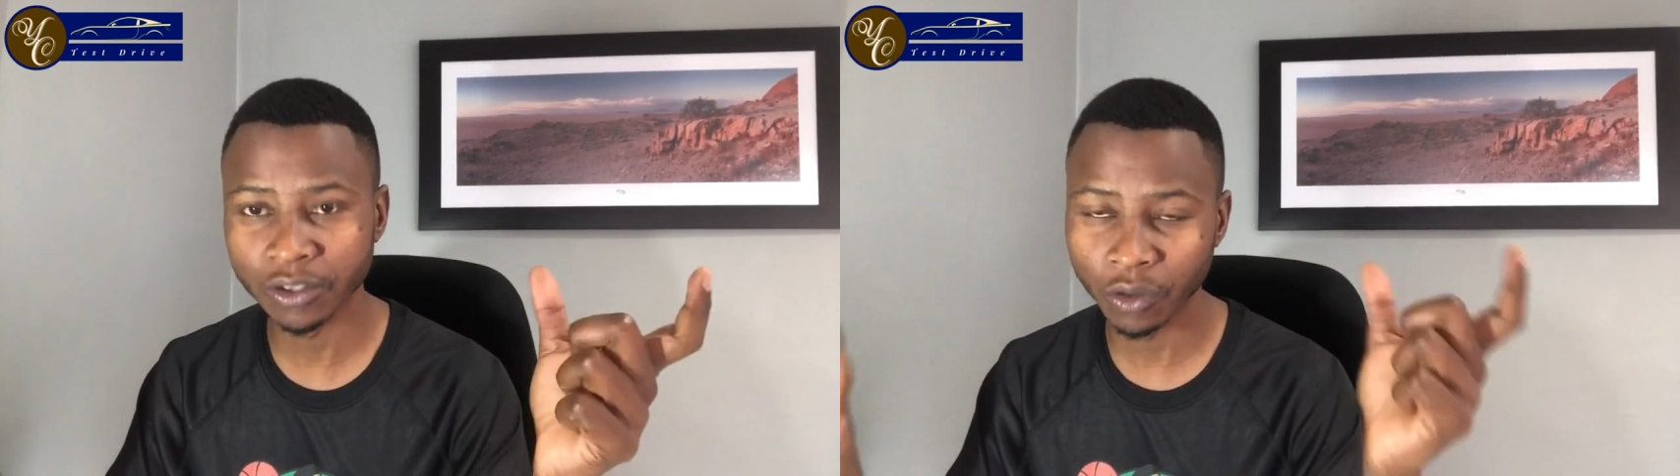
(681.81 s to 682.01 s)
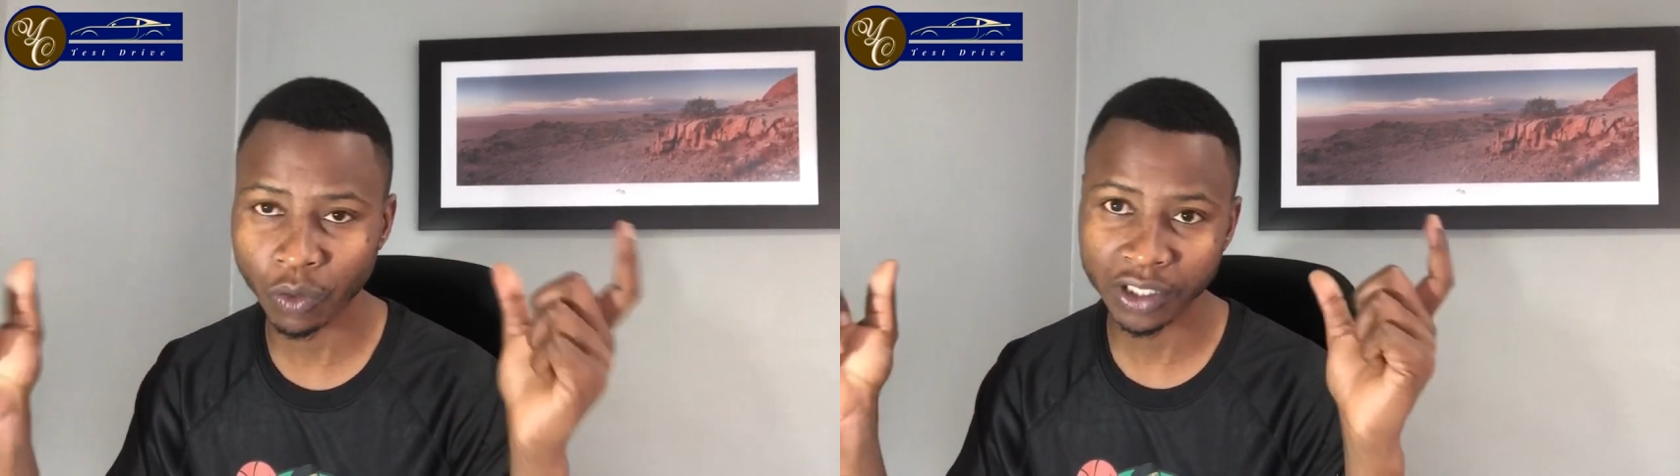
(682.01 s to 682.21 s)

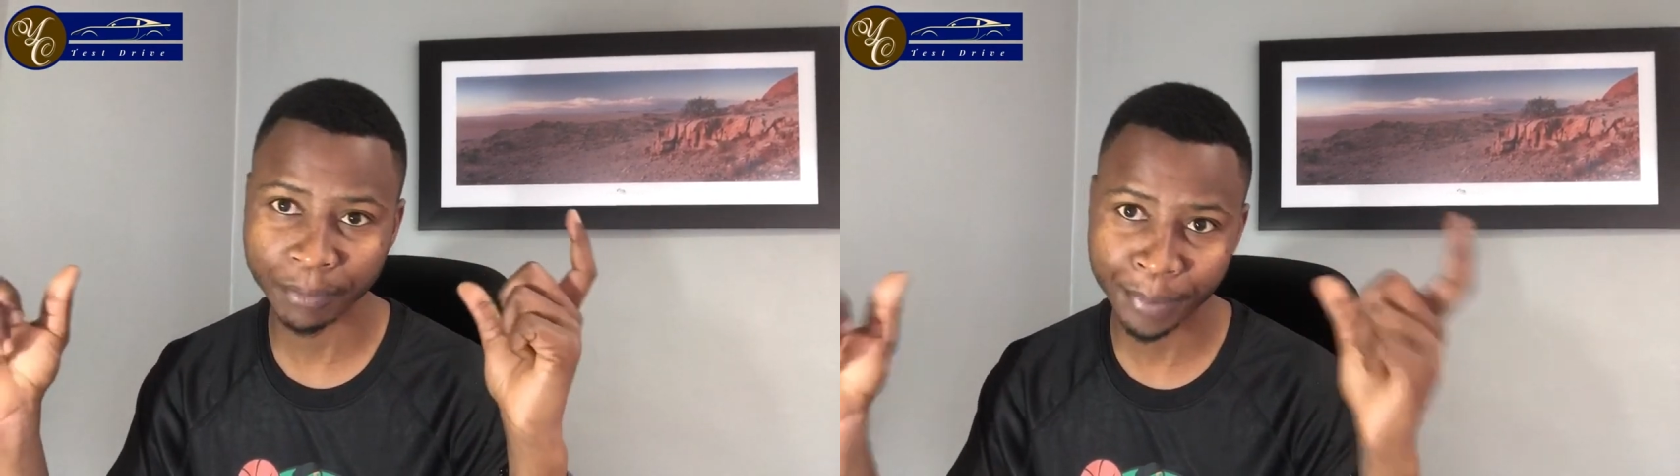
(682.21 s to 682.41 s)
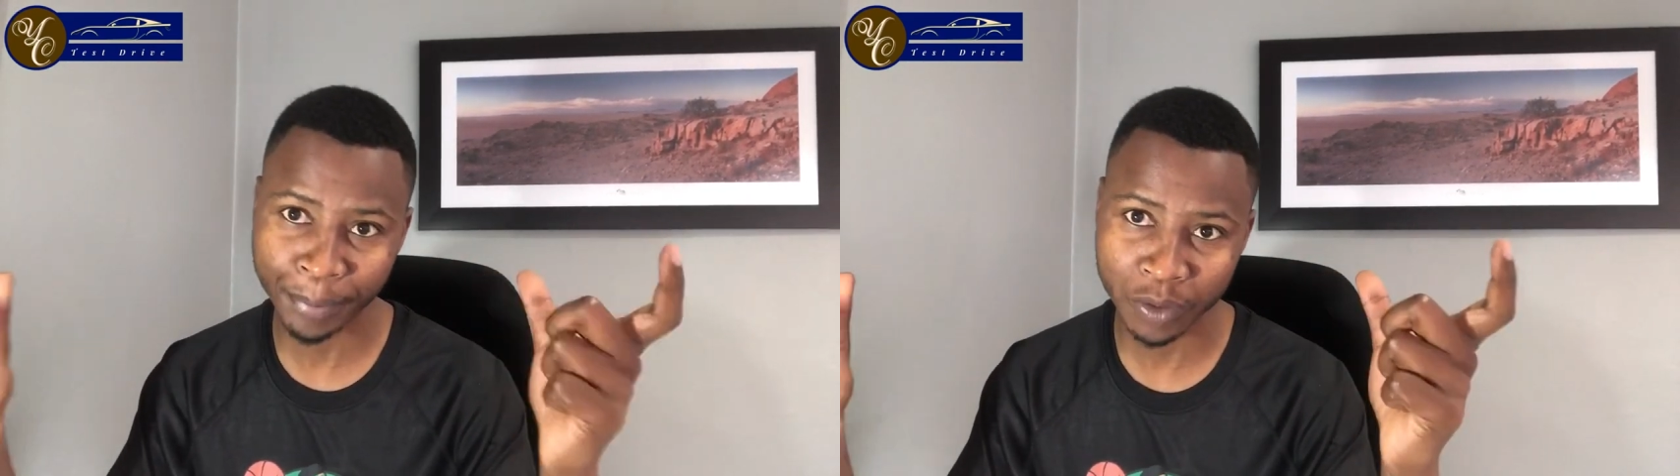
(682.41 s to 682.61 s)
or when the
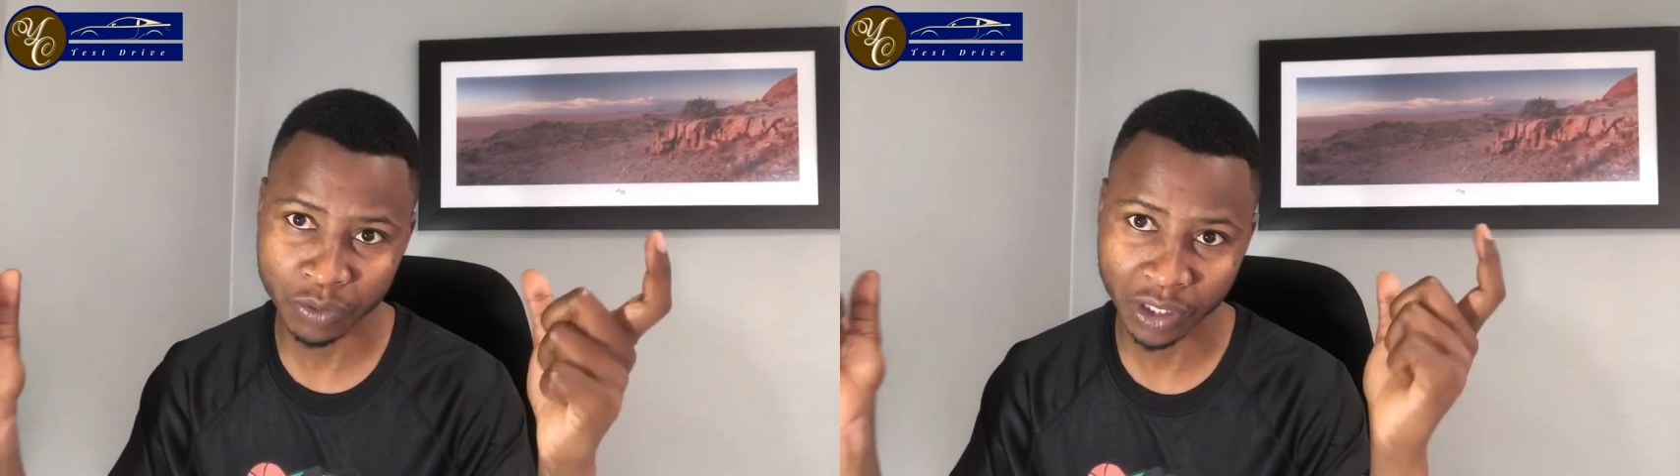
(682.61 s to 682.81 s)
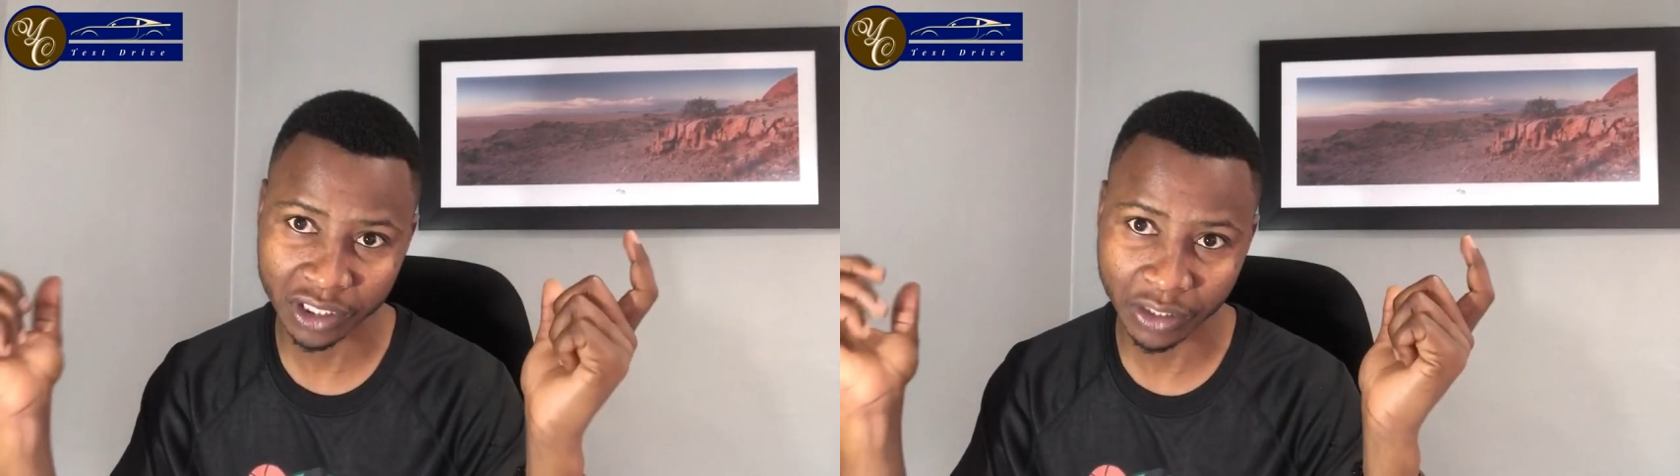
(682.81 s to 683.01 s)
purpose
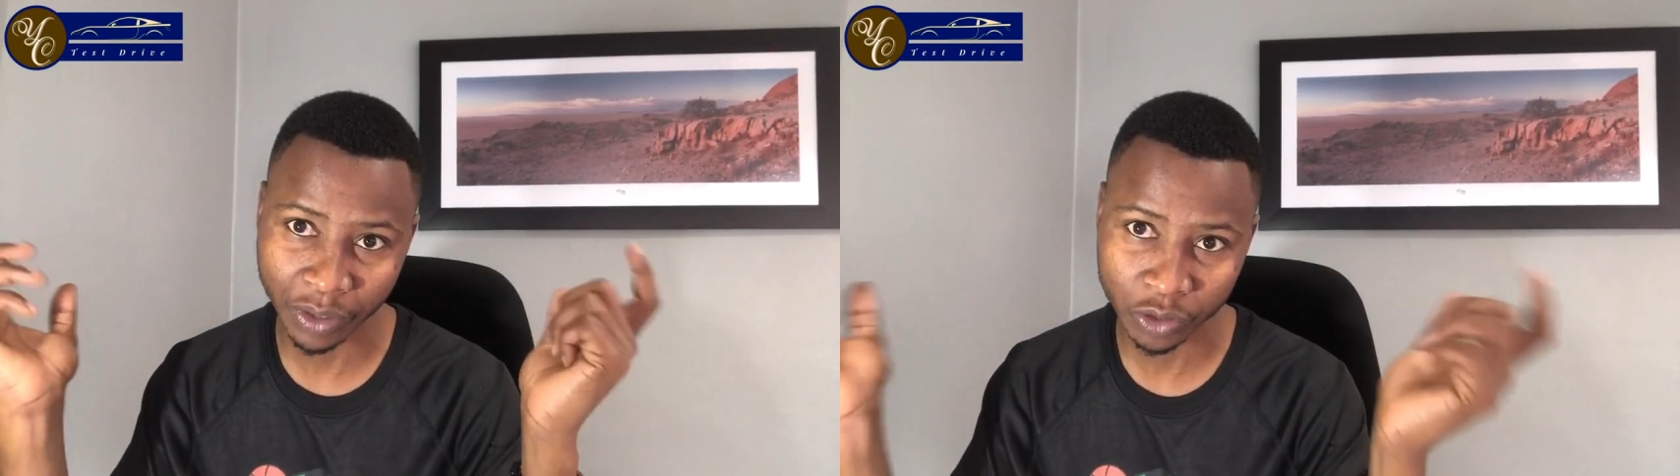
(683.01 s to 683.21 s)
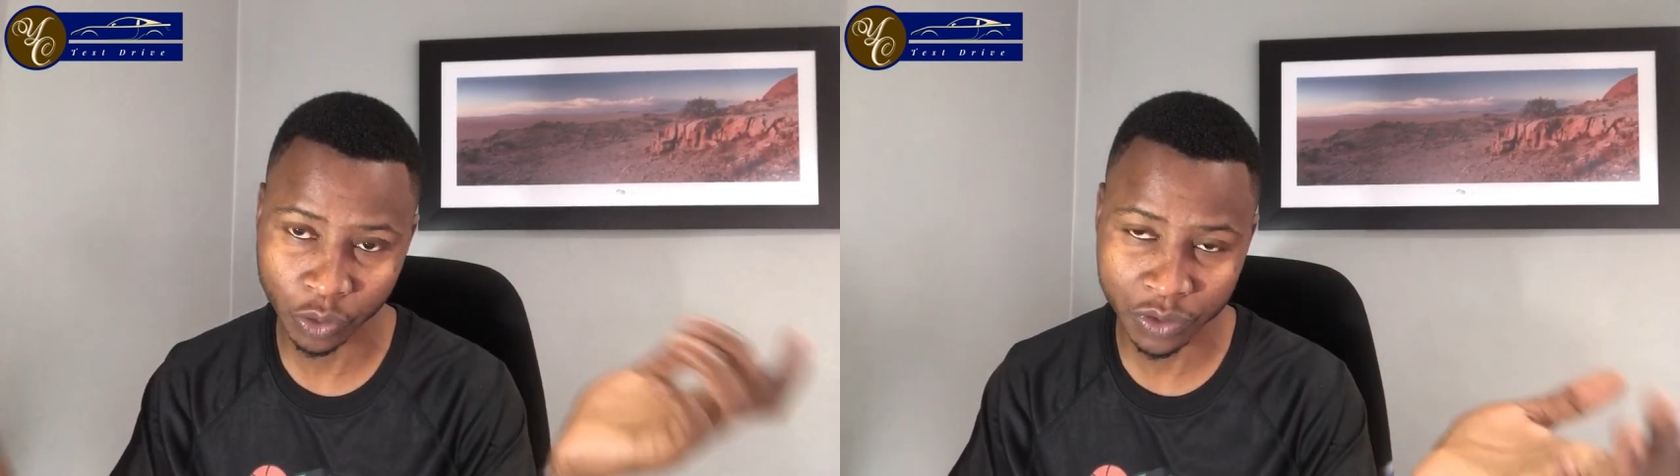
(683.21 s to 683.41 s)
what they
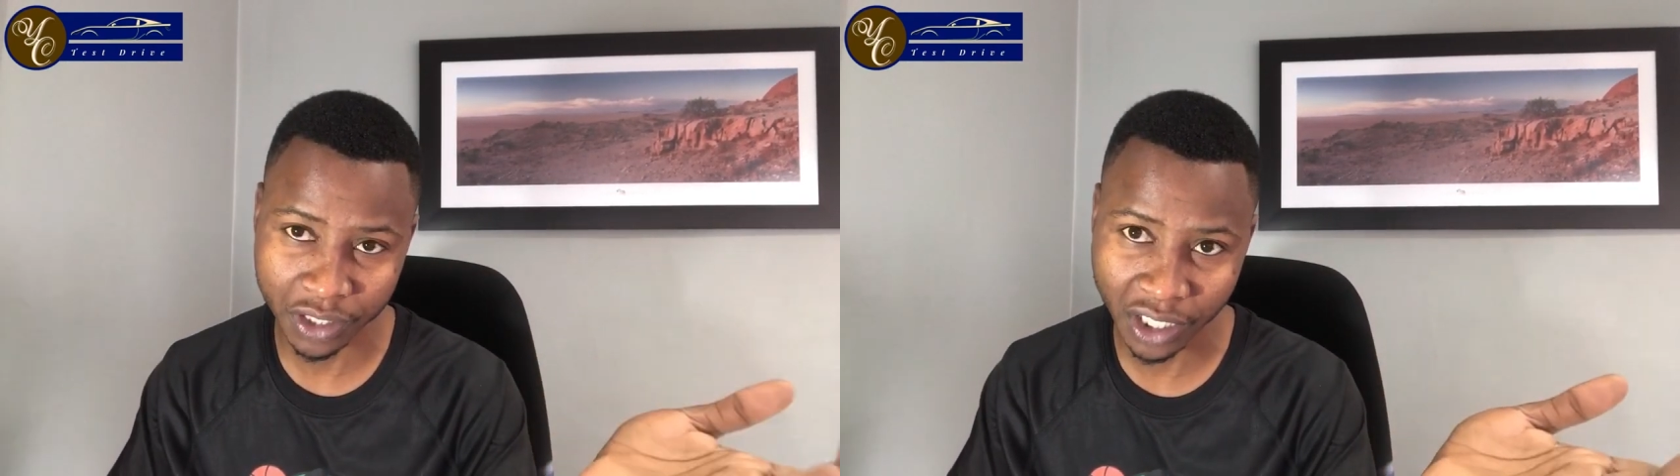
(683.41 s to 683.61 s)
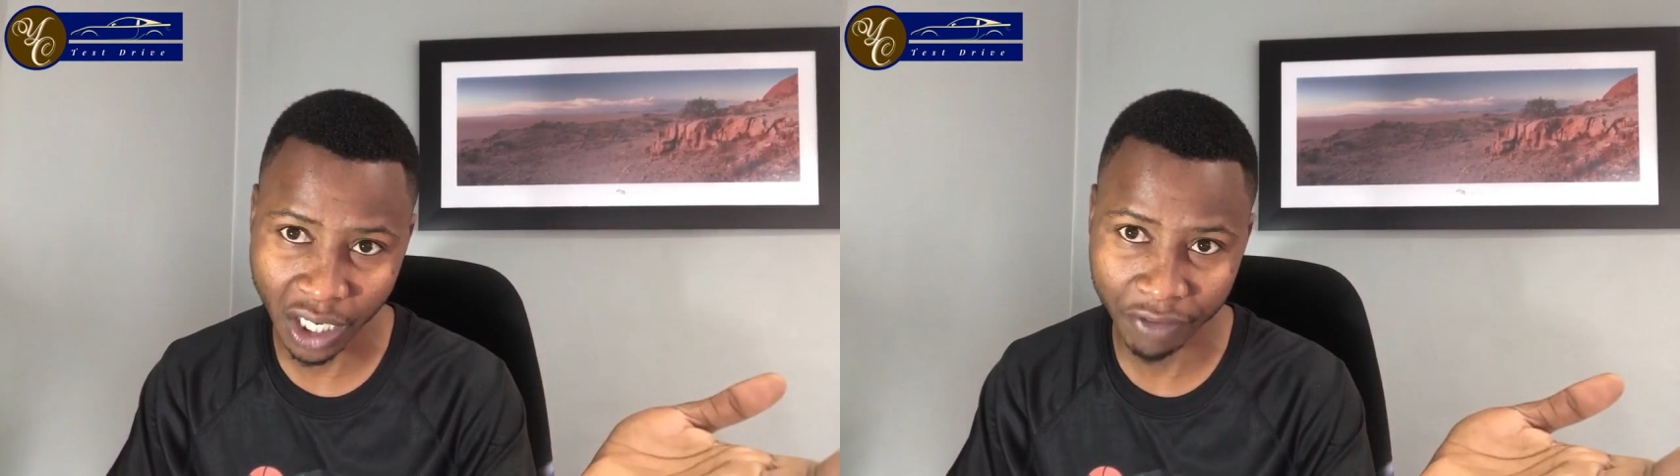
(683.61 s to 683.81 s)
want to use the
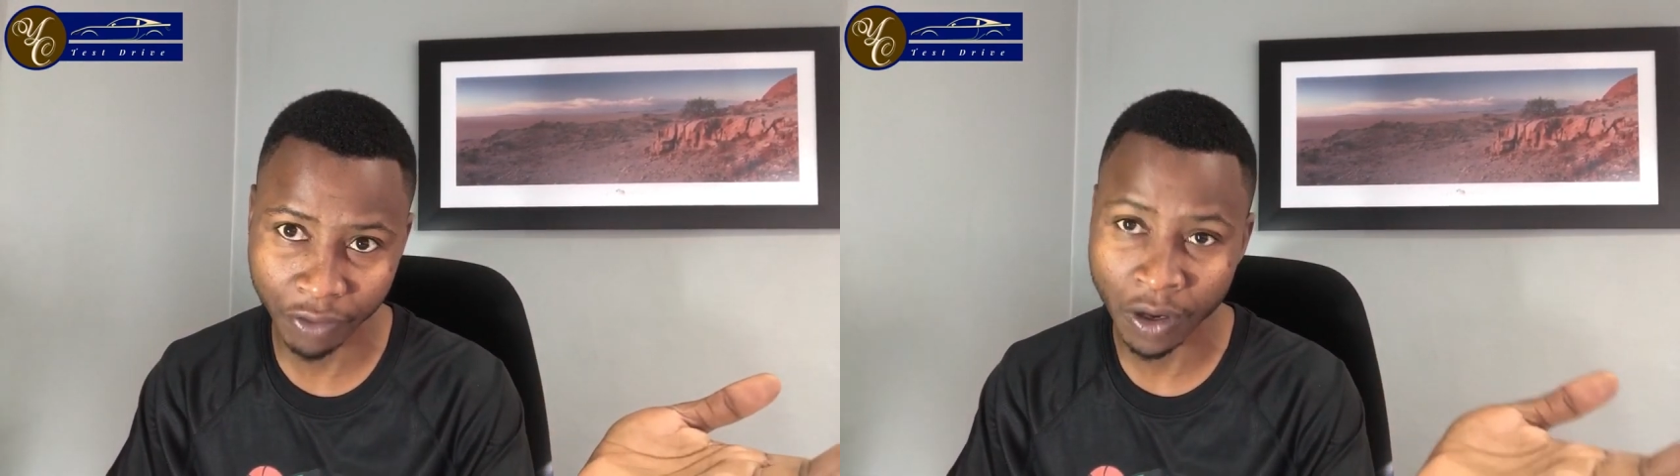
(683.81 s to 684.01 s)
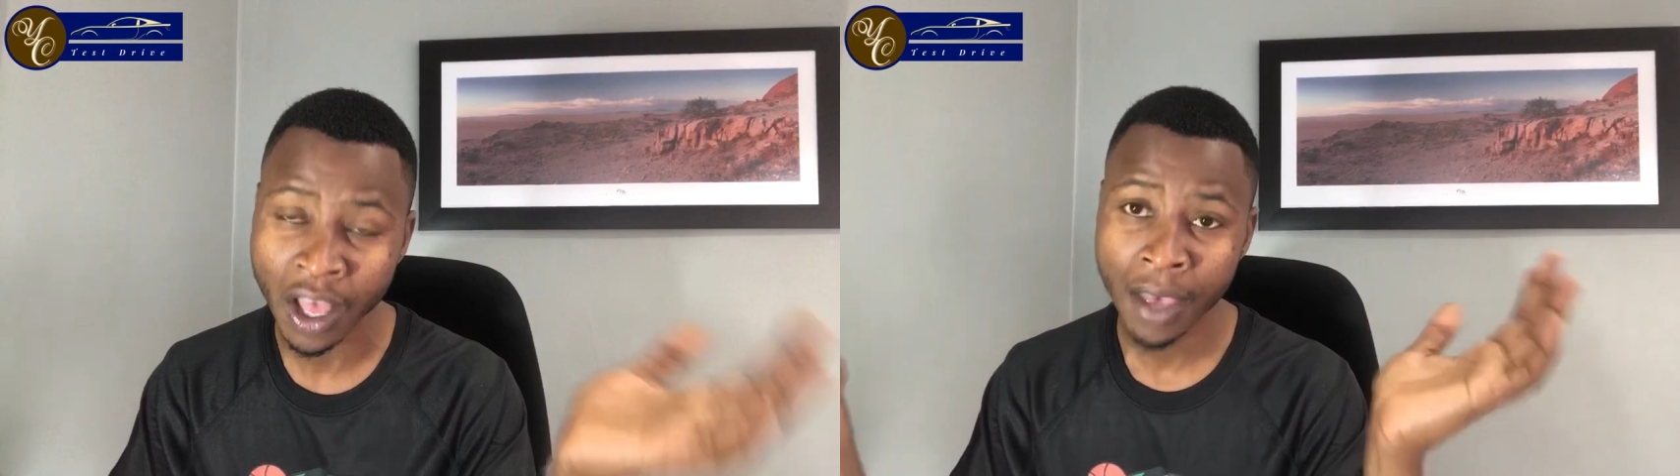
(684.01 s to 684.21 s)
car for.